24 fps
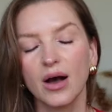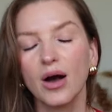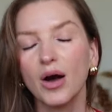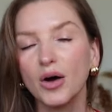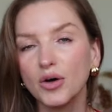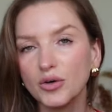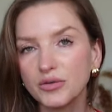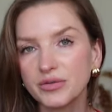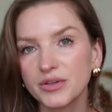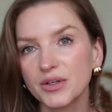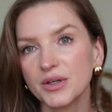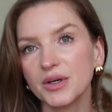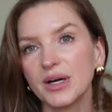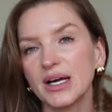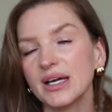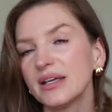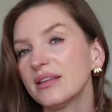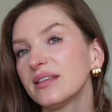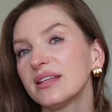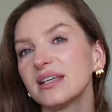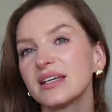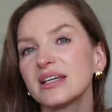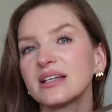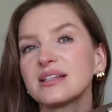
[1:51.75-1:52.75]
Overall, I
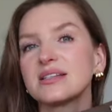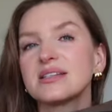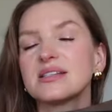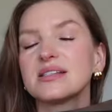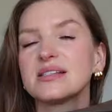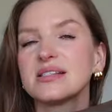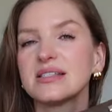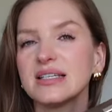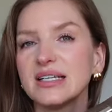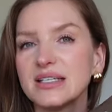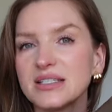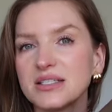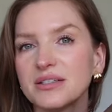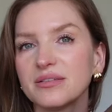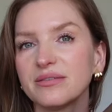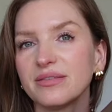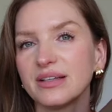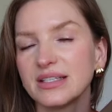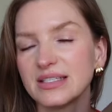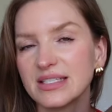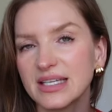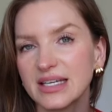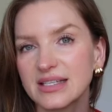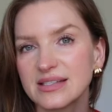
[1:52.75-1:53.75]
think it's such a
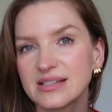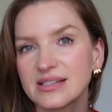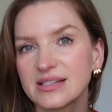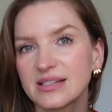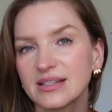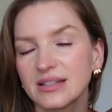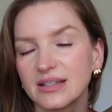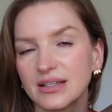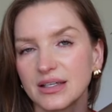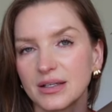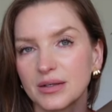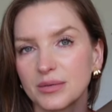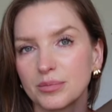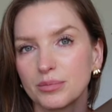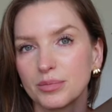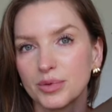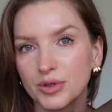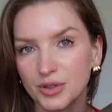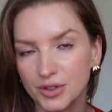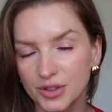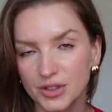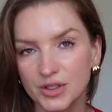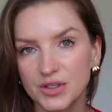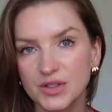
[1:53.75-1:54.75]
fantastic
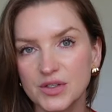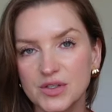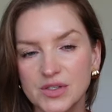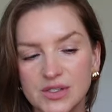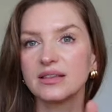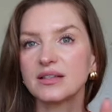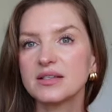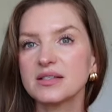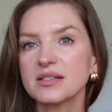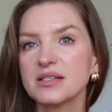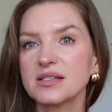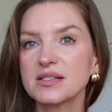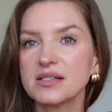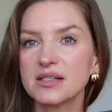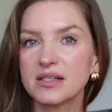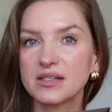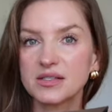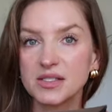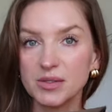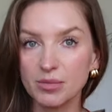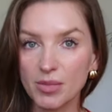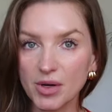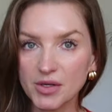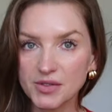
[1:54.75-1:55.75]
purse. This is the
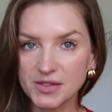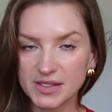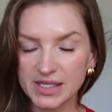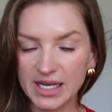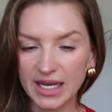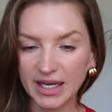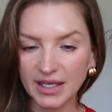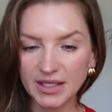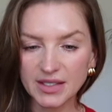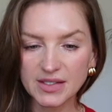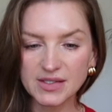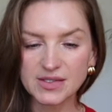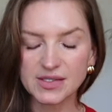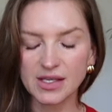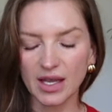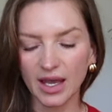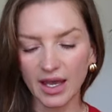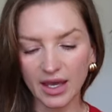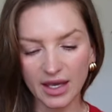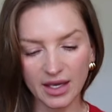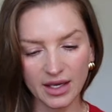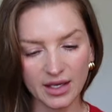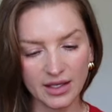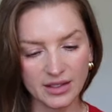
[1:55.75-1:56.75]
small size,
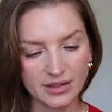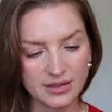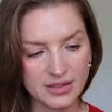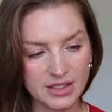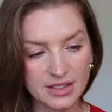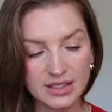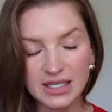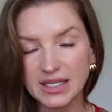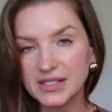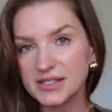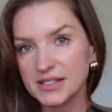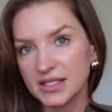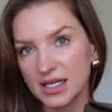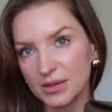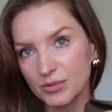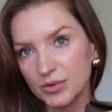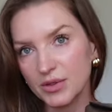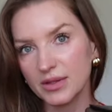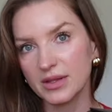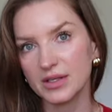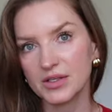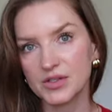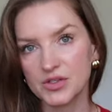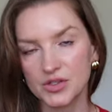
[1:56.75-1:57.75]
and it does come
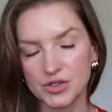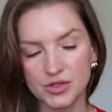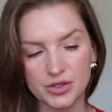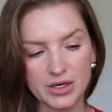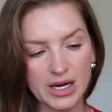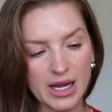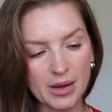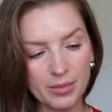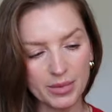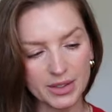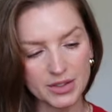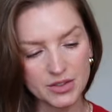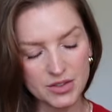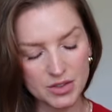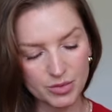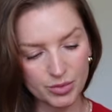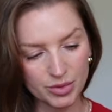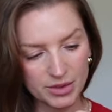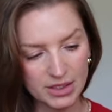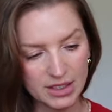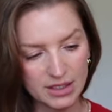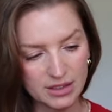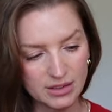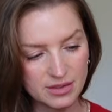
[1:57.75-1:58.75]
with a strap. I just
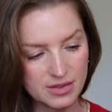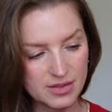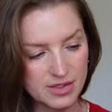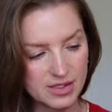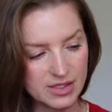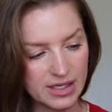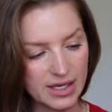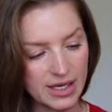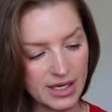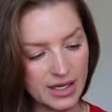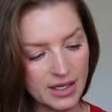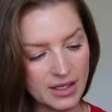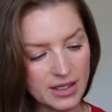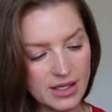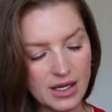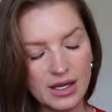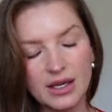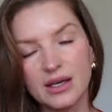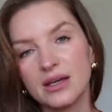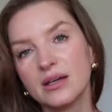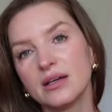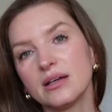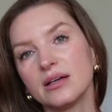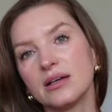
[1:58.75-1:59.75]
put it inside,
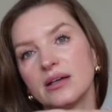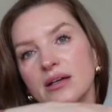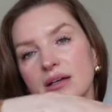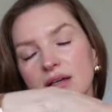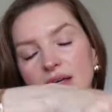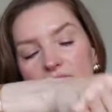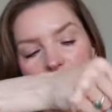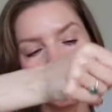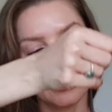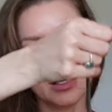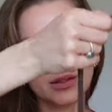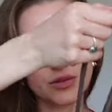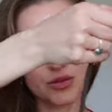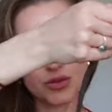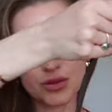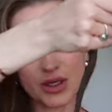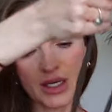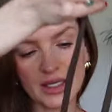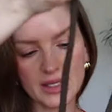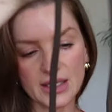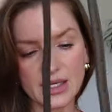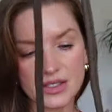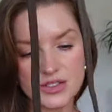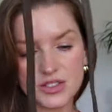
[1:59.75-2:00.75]
and you
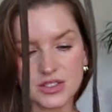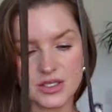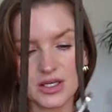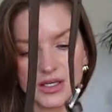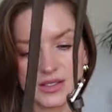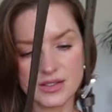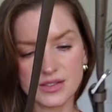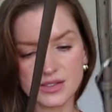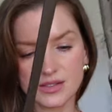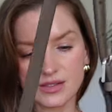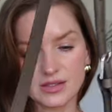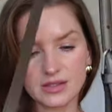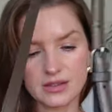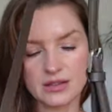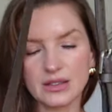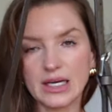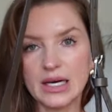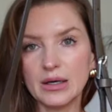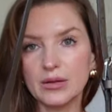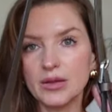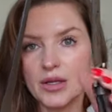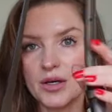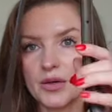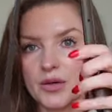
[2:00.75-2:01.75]
can adjust
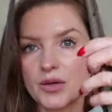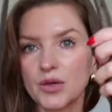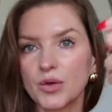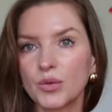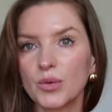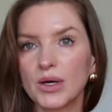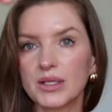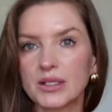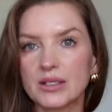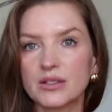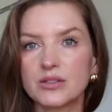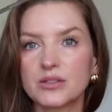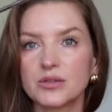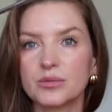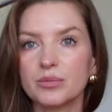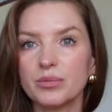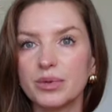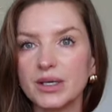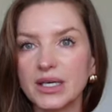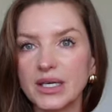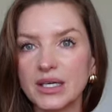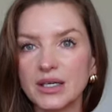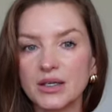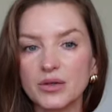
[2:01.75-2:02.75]
how long you want it to
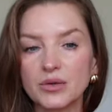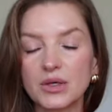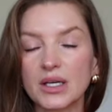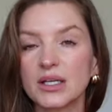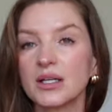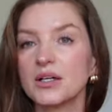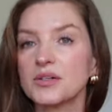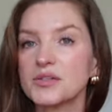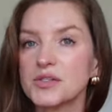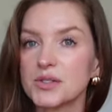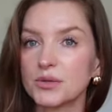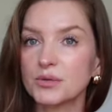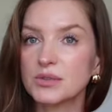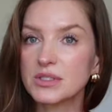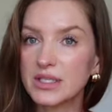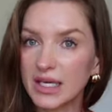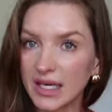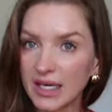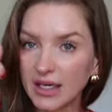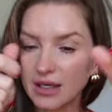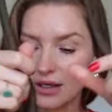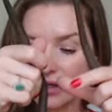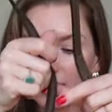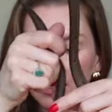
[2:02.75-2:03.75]
be. You can also
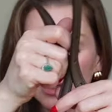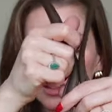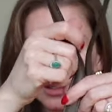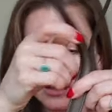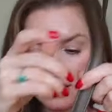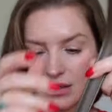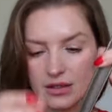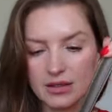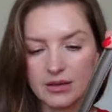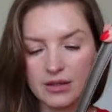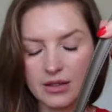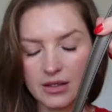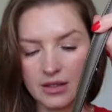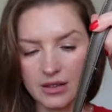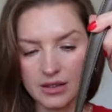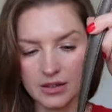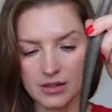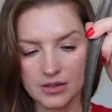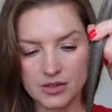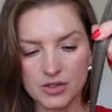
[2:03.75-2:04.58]
take the